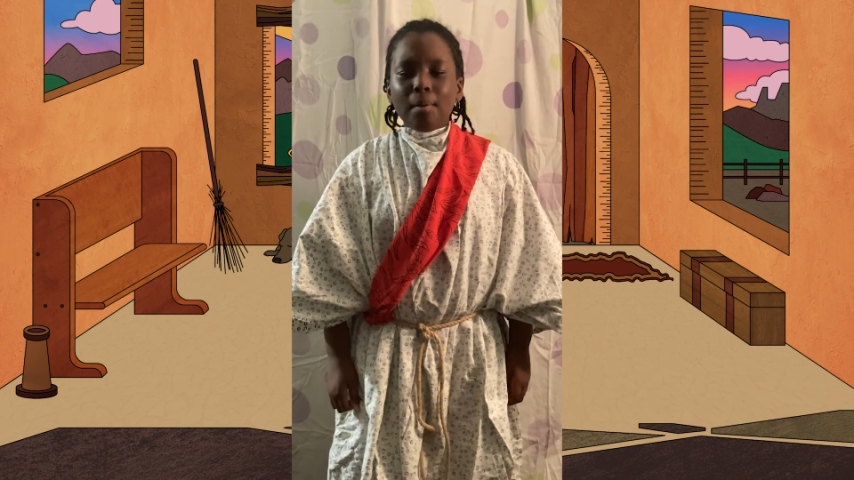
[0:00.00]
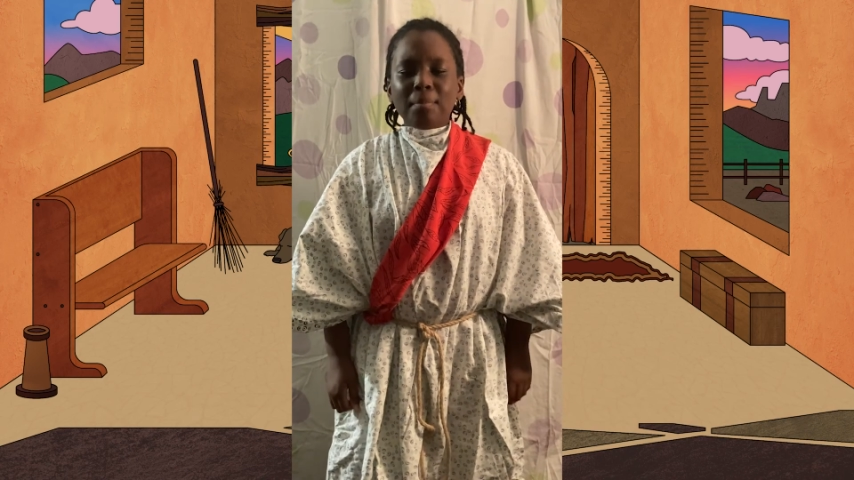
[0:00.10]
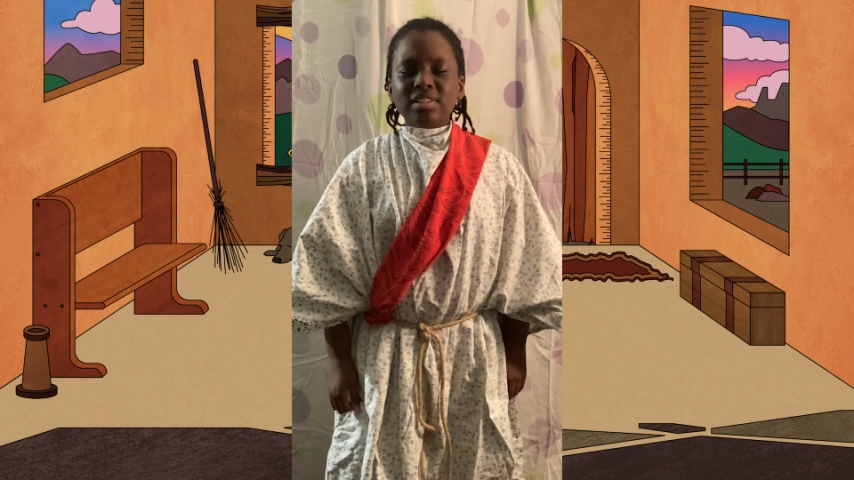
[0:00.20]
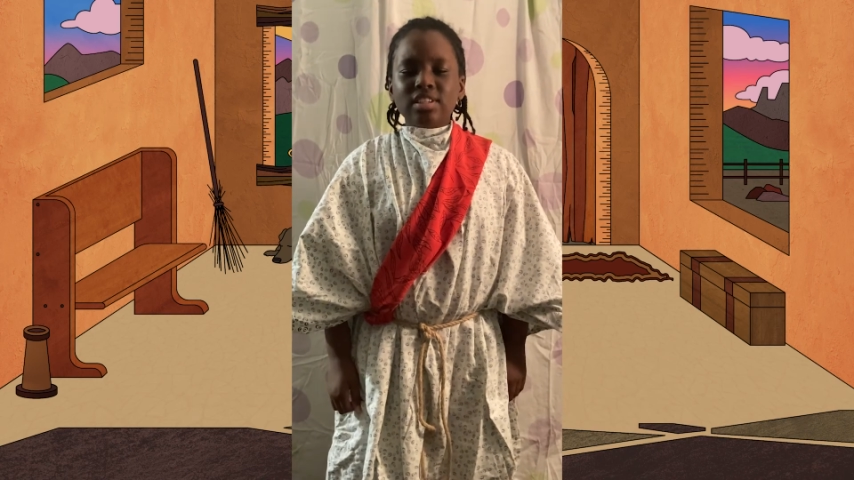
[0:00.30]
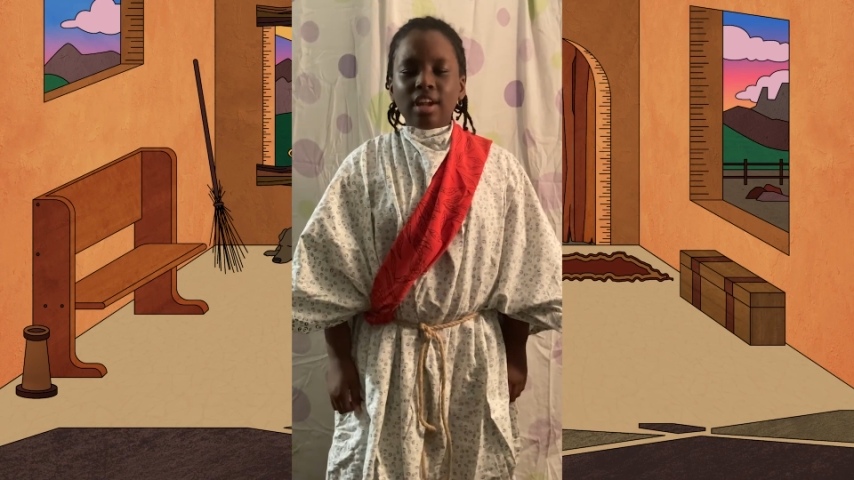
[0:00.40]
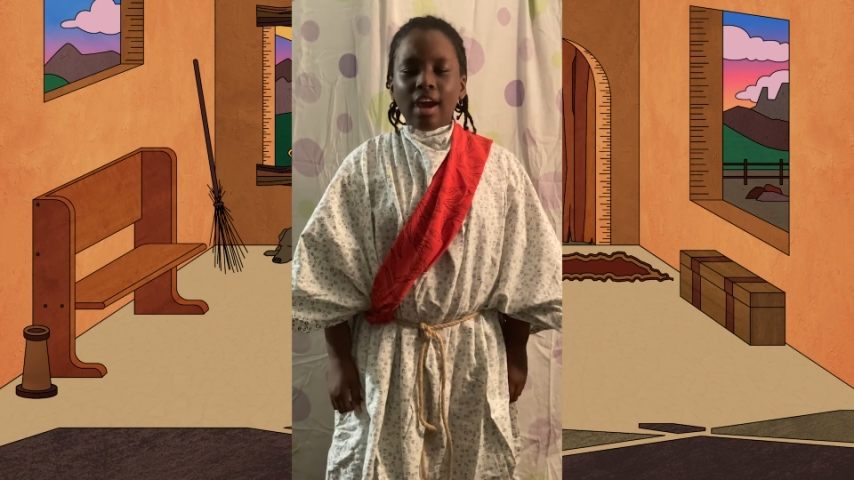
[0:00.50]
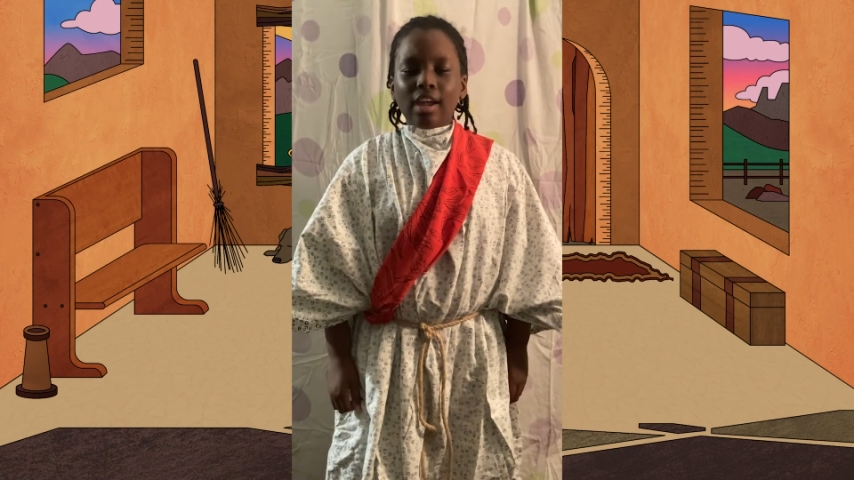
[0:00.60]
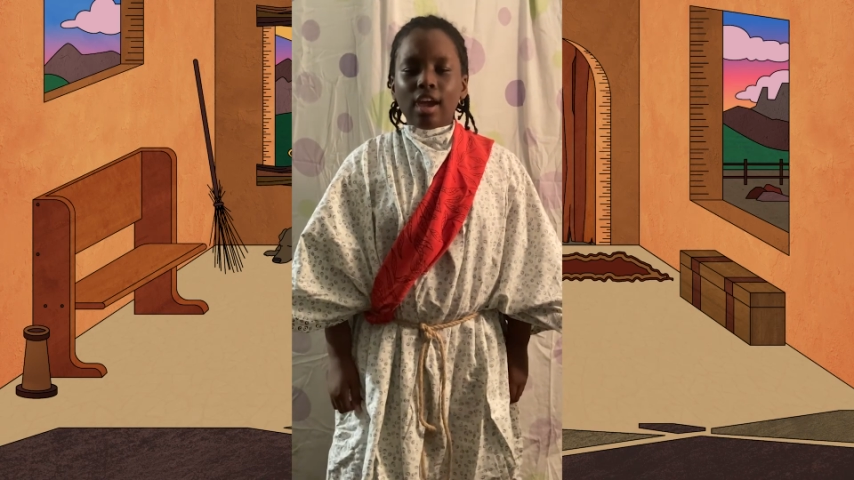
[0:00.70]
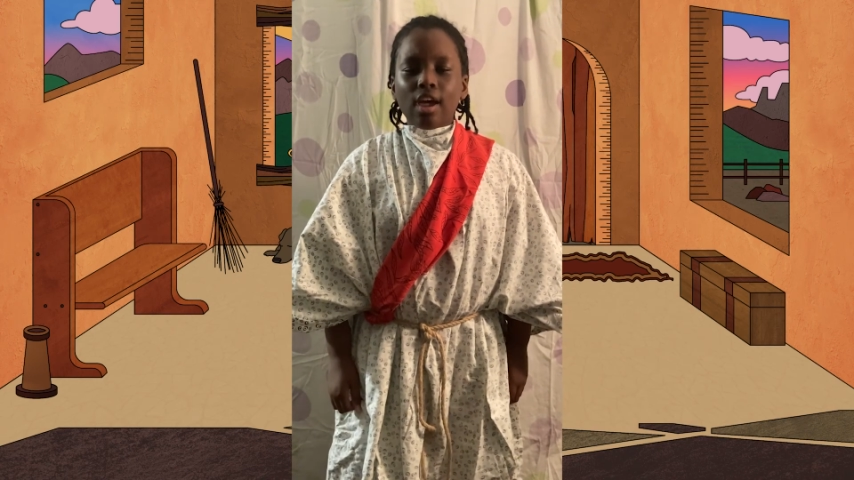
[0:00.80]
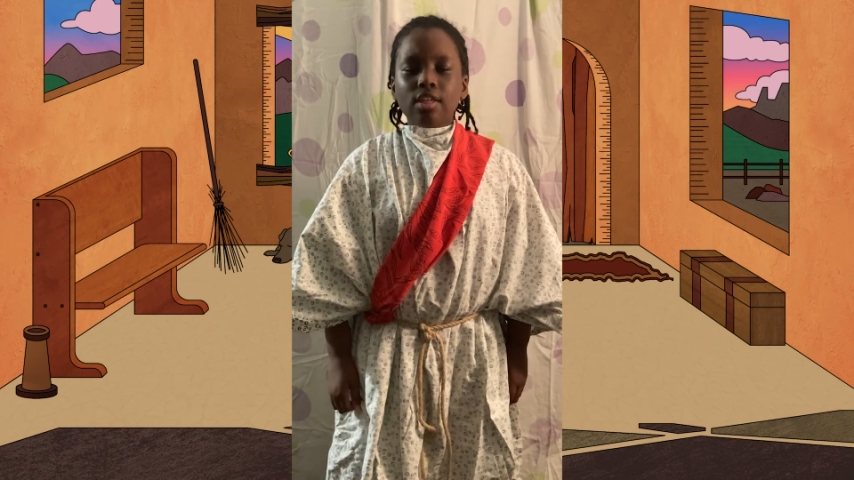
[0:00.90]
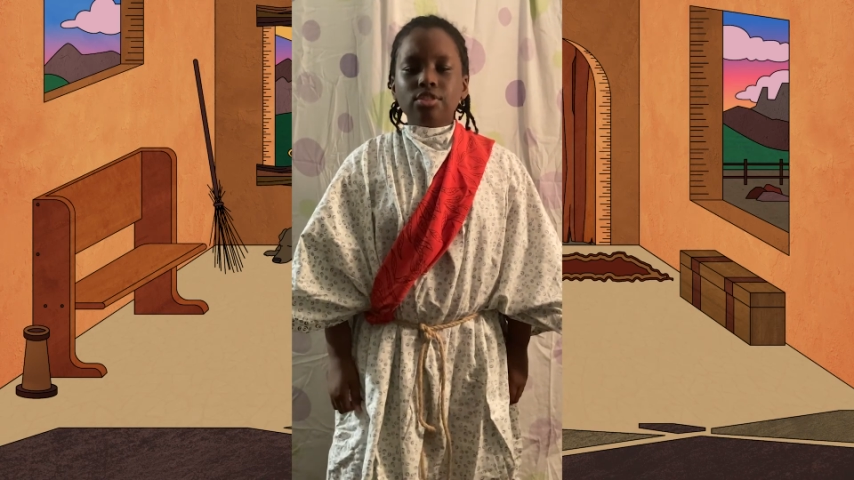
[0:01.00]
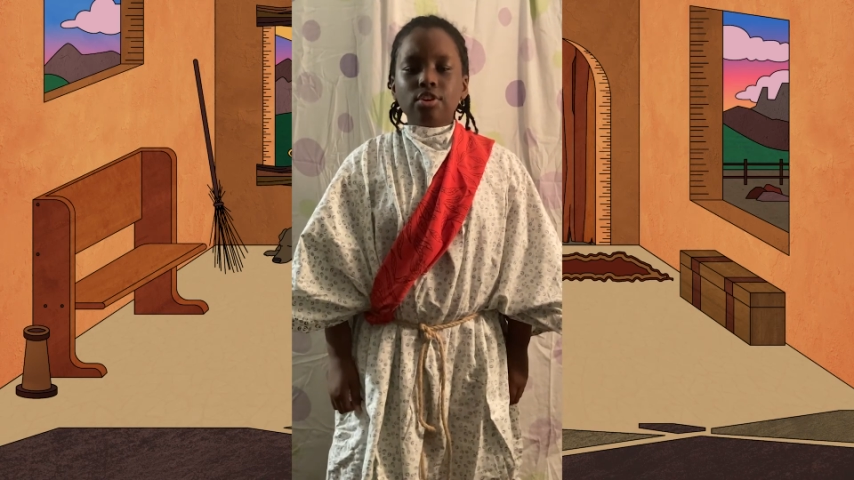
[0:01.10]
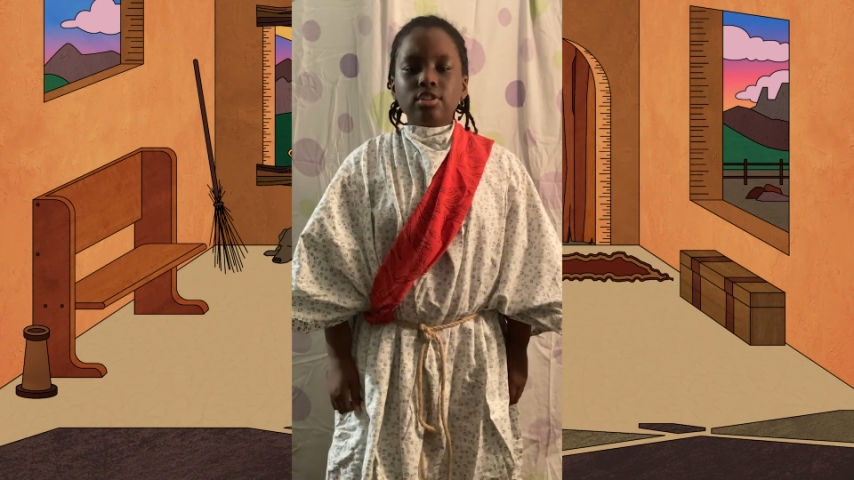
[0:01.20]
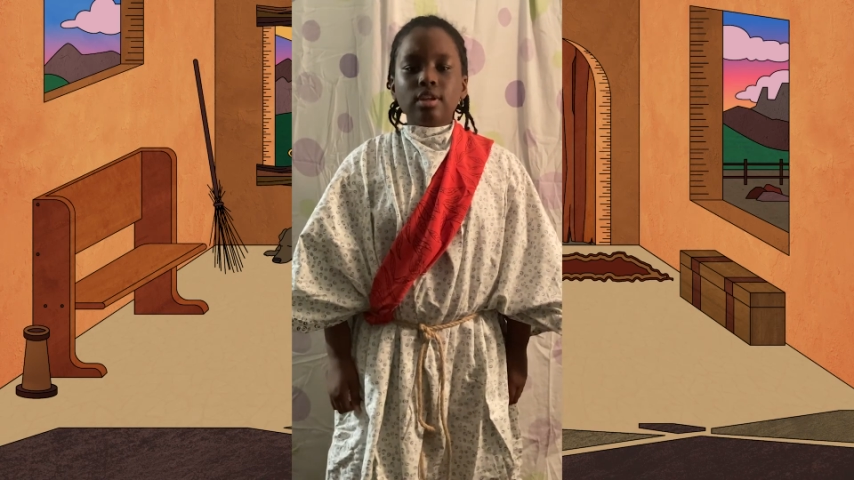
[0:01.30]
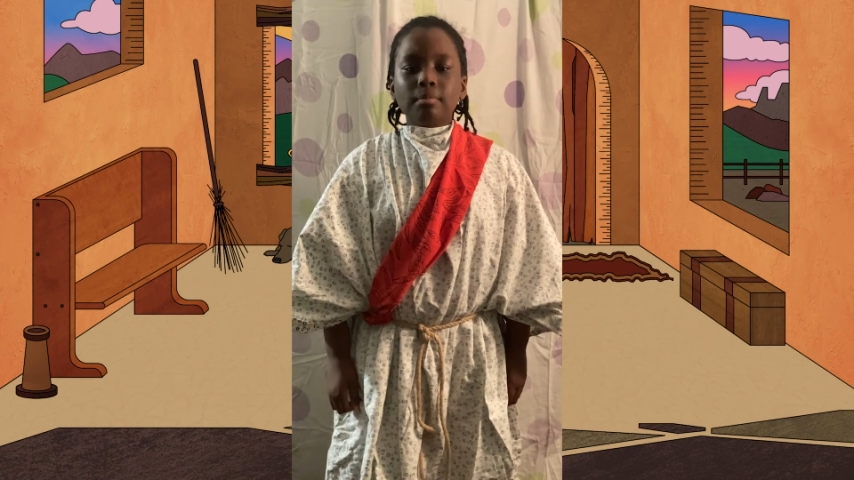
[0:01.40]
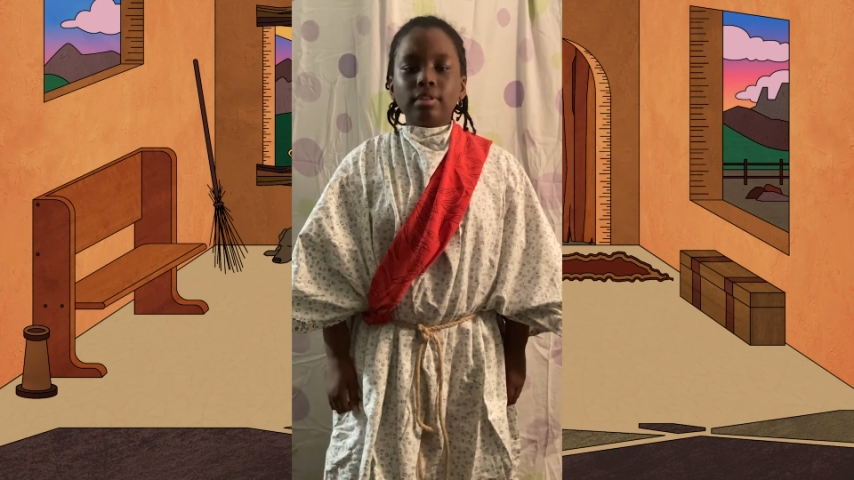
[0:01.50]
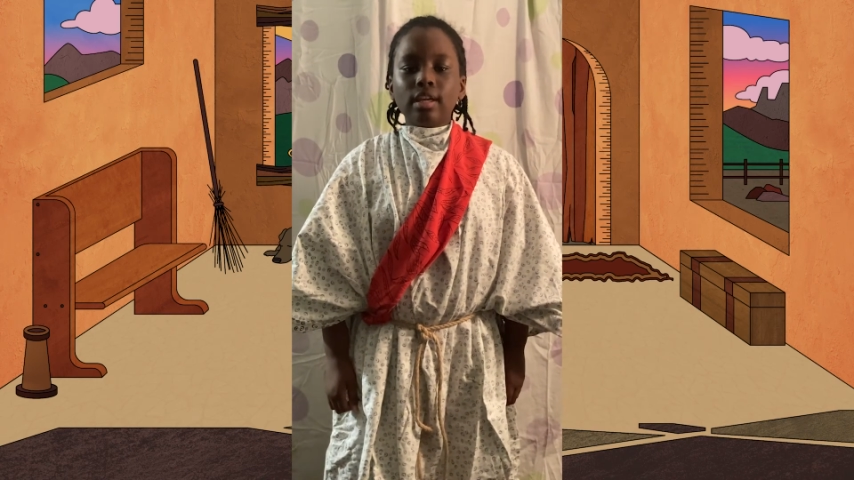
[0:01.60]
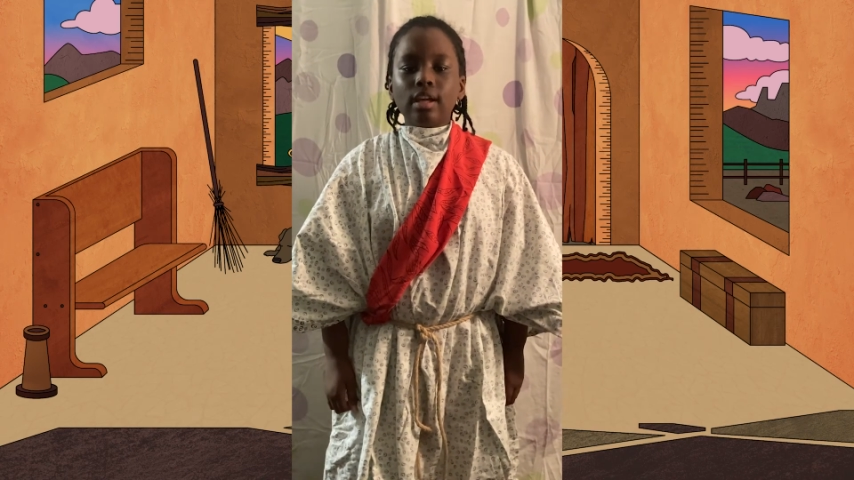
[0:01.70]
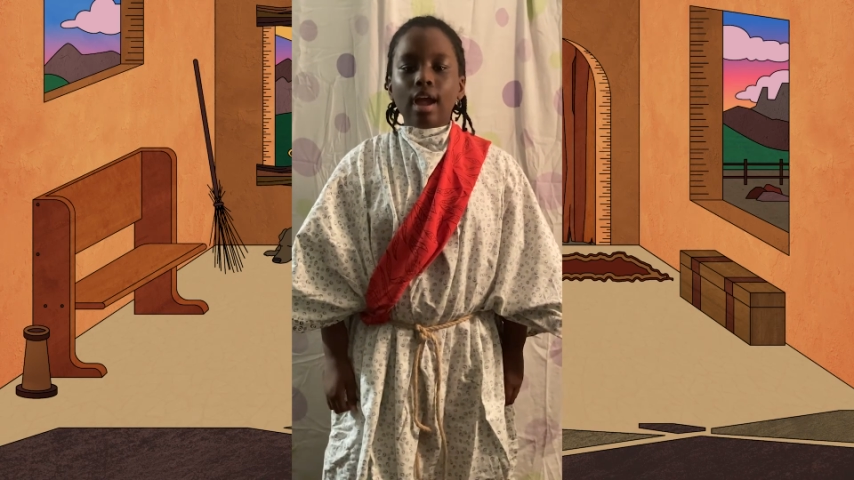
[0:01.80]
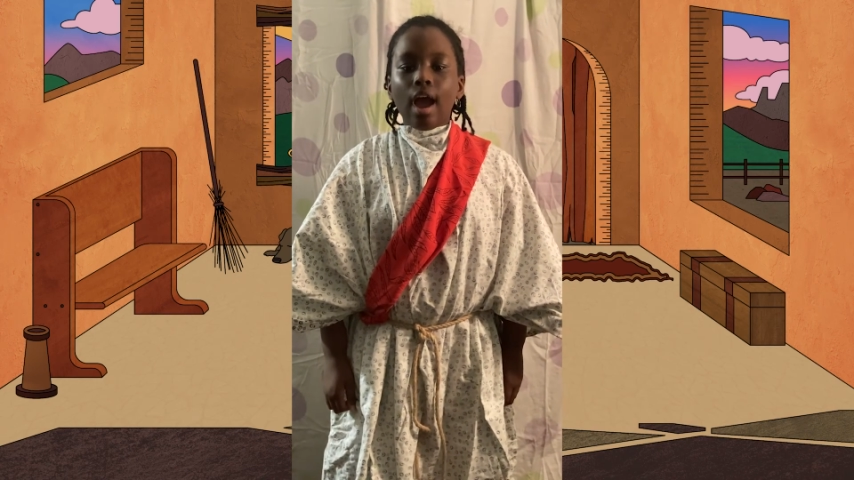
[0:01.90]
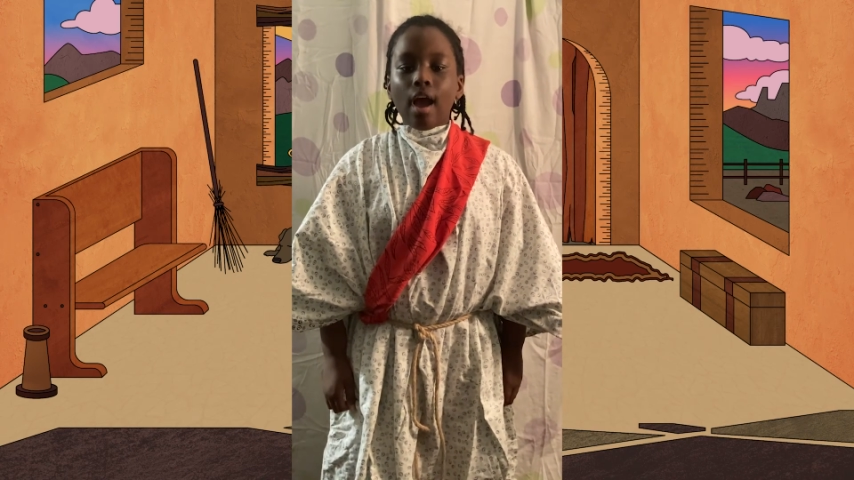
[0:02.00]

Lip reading: But tonight, there's something